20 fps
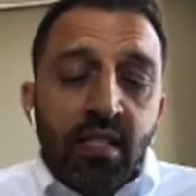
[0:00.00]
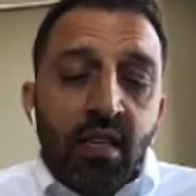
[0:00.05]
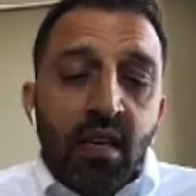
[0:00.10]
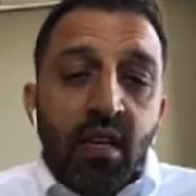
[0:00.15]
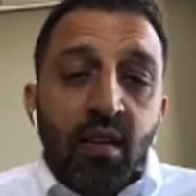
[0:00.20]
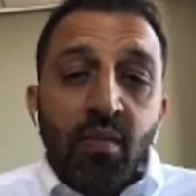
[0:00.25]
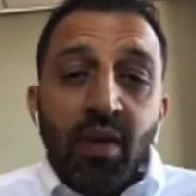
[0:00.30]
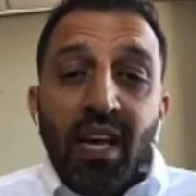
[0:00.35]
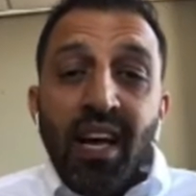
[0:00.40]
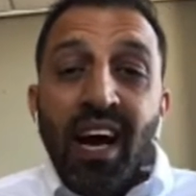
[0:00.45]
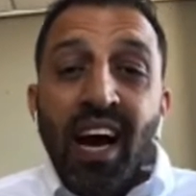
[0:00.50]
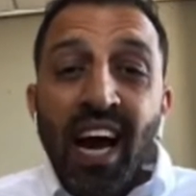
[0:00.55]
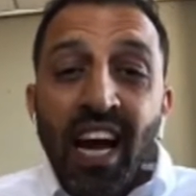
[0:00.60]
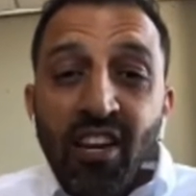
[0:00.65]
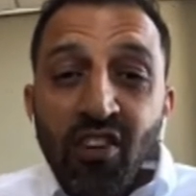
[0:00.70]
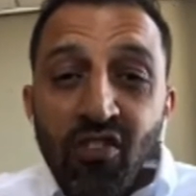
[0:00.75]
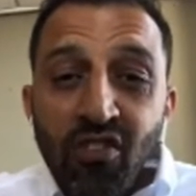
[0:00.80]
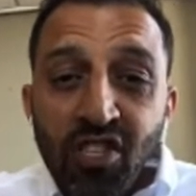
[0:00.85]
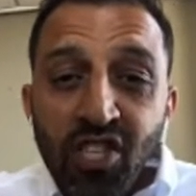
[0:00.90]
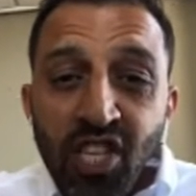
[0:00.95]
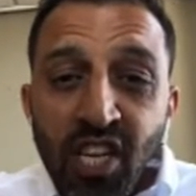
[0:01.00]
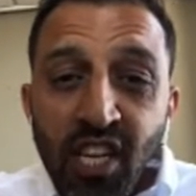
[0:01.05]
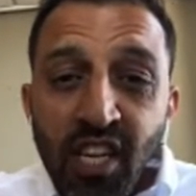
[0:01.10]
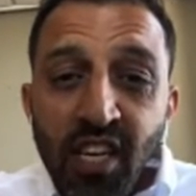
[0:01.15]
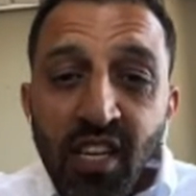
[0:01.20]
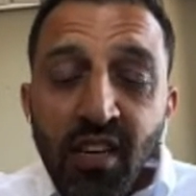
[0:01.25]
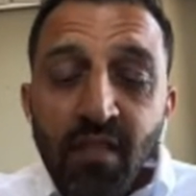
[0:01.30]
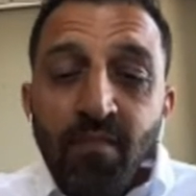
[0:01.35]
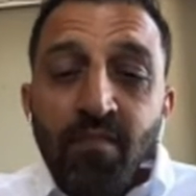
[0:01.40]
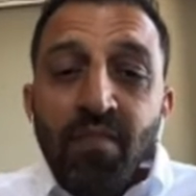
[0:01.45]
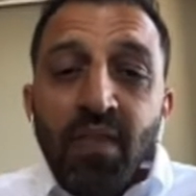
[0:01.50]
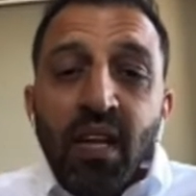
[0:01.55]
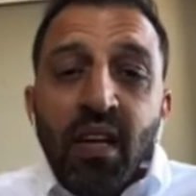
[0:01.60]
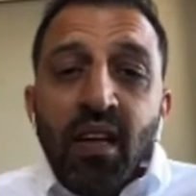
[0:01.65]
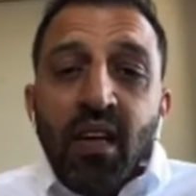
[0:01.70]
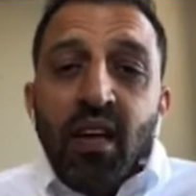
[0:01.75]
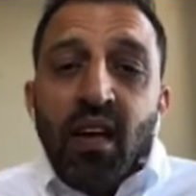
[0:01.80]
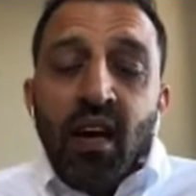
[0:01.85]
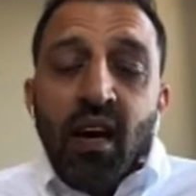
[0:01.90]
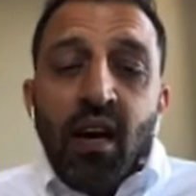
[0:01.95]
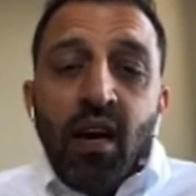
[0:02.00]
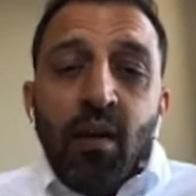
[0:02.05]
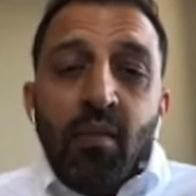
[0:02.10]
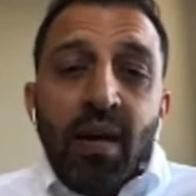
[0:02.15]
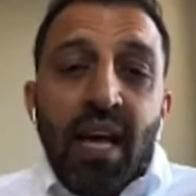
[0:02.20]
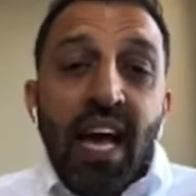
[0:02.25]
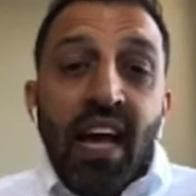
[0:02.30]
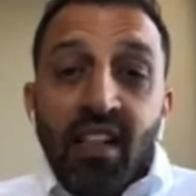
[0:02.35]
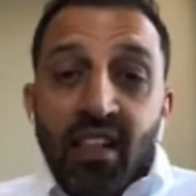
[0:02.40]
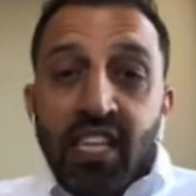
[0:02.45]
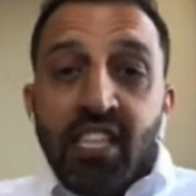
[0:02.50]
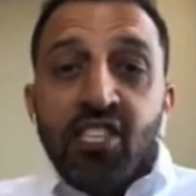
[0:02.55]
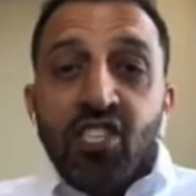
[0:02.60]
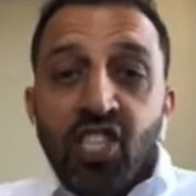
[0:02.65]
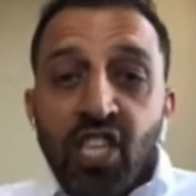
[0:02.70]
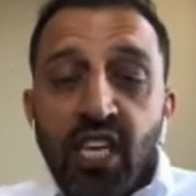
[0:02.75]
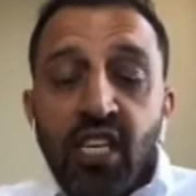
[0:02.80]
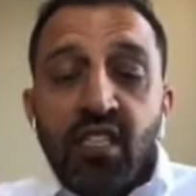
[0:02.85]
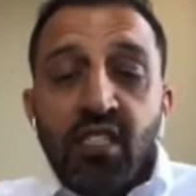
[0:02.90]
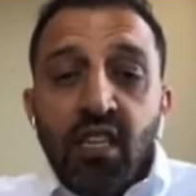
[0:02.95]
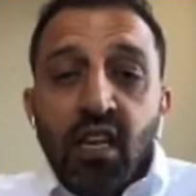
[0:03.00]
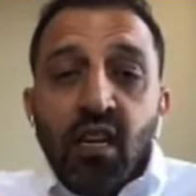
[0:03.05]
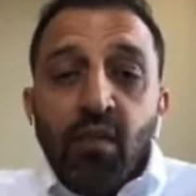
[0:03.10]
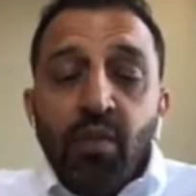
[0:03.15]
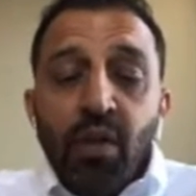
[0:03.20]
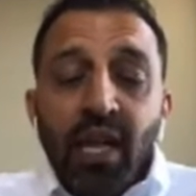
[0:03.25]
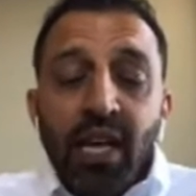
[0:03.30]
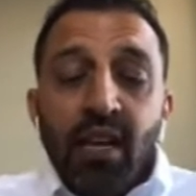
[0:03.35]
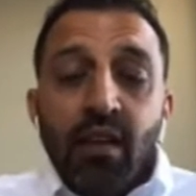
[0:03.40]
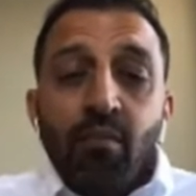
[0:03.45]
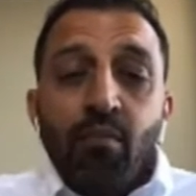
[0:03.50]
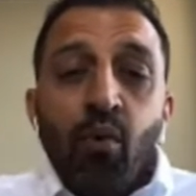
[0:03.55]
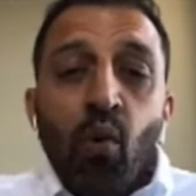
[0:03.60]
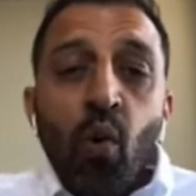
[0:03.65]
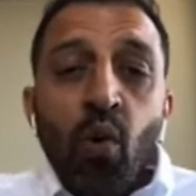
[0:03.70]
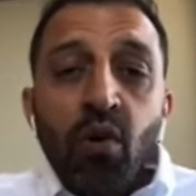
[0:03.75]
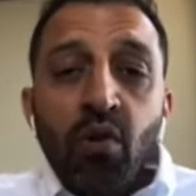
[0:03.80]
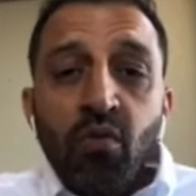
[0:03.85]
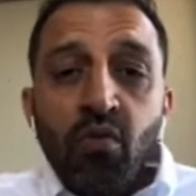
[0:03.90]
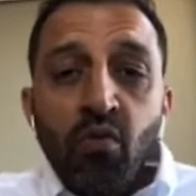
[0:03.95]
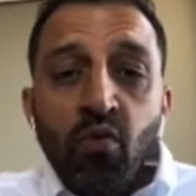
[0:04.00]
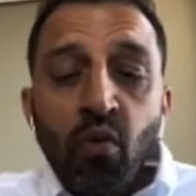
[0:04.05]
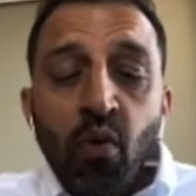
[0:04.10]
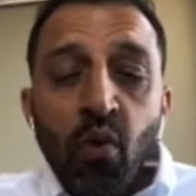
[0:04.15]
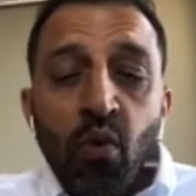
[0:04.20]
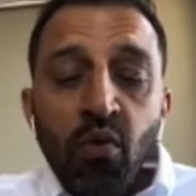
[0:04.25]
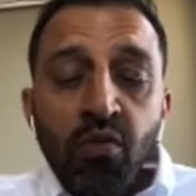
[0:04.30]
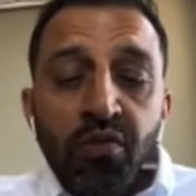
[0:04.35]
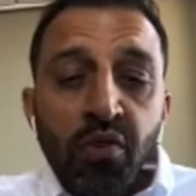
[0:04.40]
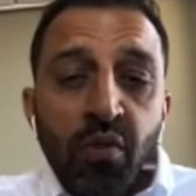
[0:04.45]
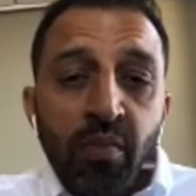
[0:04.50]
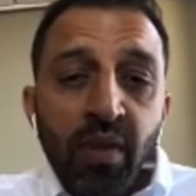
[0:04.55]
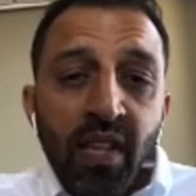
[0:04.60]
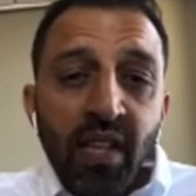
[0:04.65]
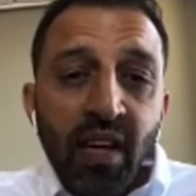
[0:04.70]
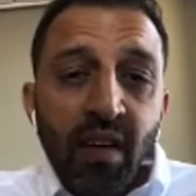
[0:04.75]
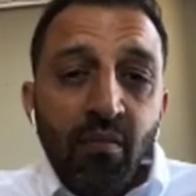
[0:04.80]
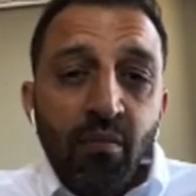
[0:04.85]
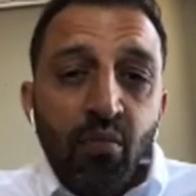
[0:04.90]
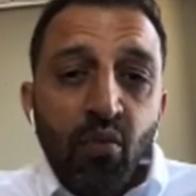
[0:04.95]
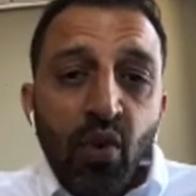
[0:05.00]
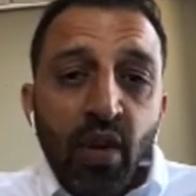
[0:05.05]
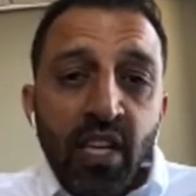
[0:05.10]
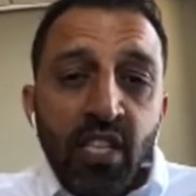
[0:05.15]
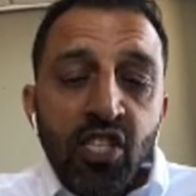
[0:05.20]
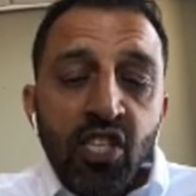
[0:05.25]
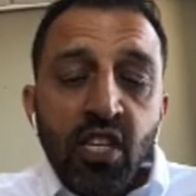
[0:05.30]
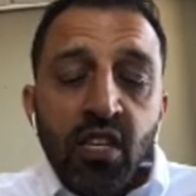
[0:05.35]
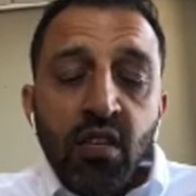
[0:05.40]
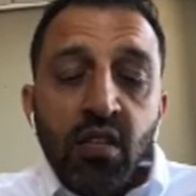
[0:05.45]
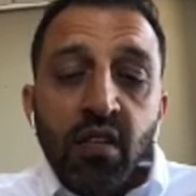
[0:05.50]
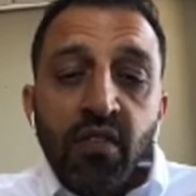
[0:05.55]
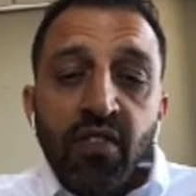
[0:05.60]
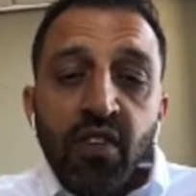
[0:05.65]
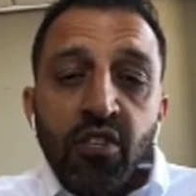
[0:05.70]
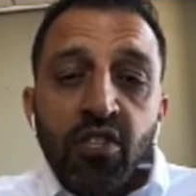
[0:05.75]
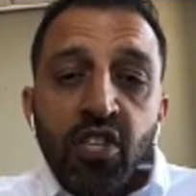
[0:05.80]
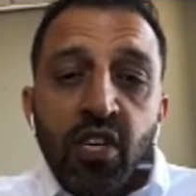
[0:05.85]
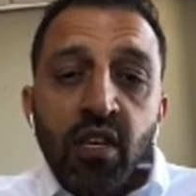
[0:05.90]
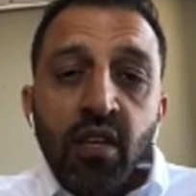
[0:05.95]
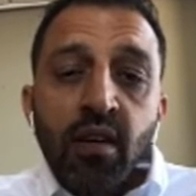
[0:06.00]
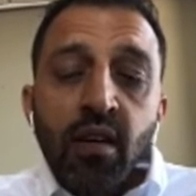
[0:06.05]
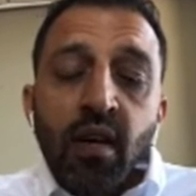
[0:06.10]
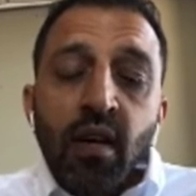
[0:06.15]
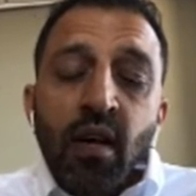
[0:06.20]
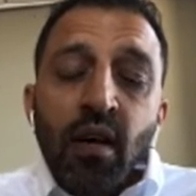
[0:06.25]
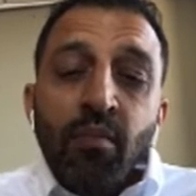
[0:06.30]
that's going to be hydrogen. LNG is going to play an important role to be that bridge into the future.